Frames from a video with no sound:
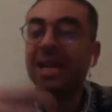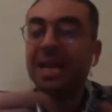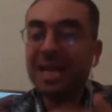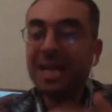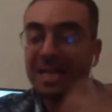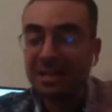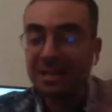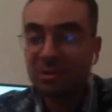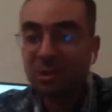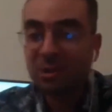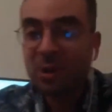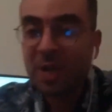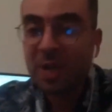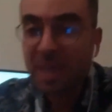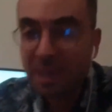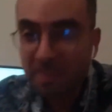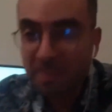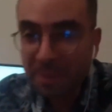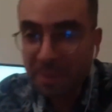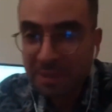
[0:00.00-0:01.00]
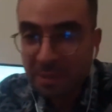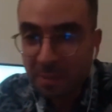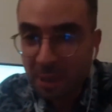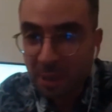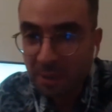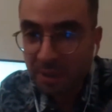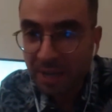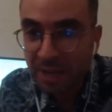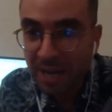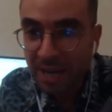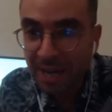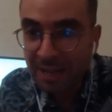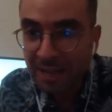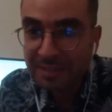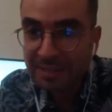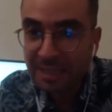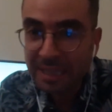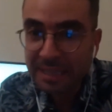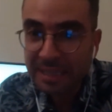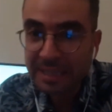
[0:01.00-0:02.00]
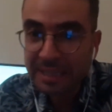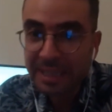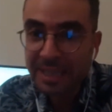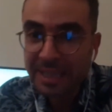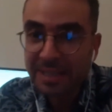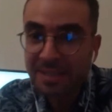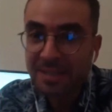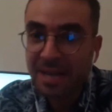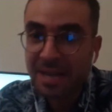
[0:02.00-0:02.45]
talking a bit about that. And he's